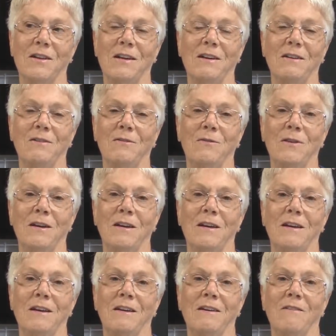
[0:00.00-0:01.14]
of
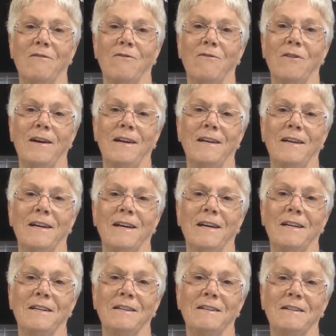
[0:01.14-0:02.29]
Friday
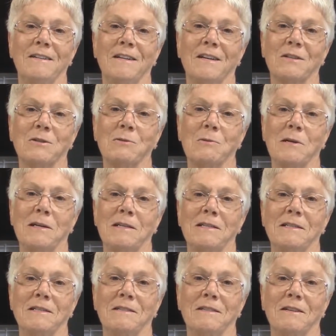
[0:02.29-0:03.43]
night
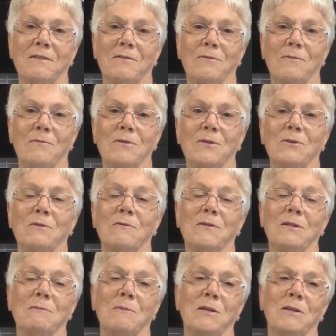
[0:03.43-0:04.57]
X-rays of
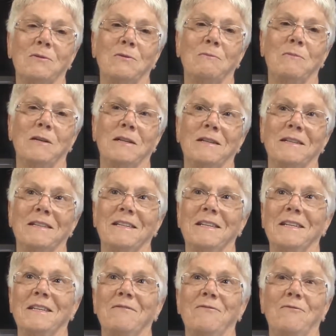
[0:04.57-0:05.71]
servicemen who'd been
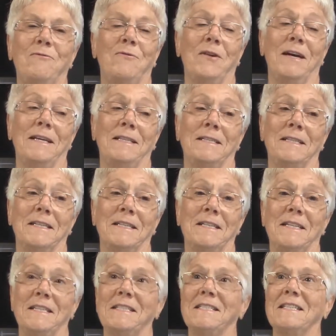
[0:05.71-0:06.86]
in fights in
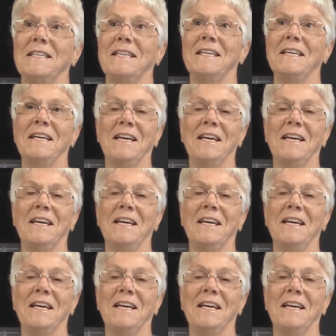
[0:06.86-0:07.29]
D.C.